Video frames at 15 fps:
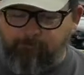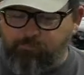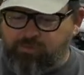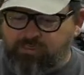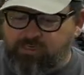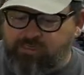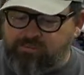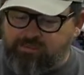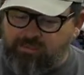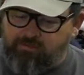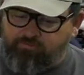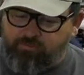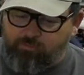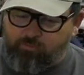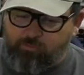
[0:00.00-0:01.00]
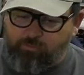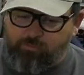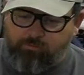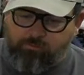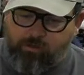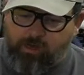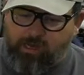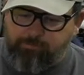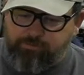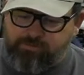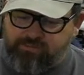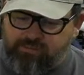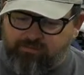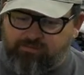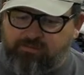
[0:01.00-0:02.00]
because if it were
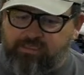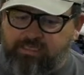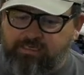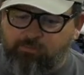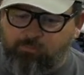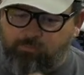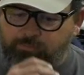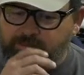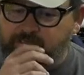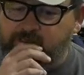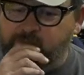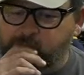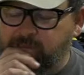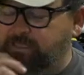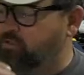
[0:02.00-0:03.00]
opposite, then it would be in big